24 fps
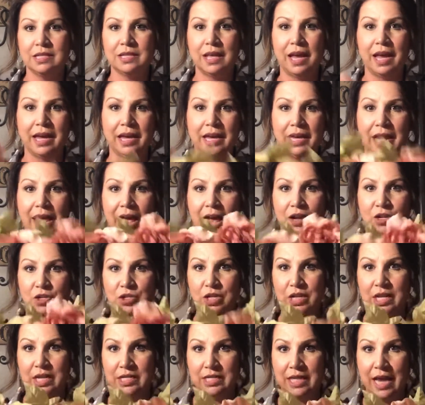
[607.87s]
I can
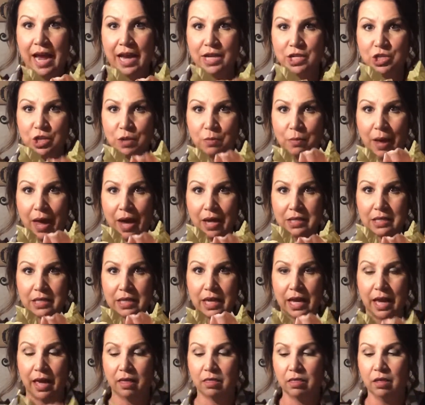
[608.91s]
actually attach it back
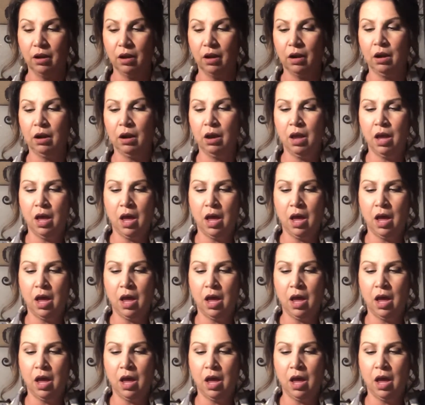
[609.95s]
together.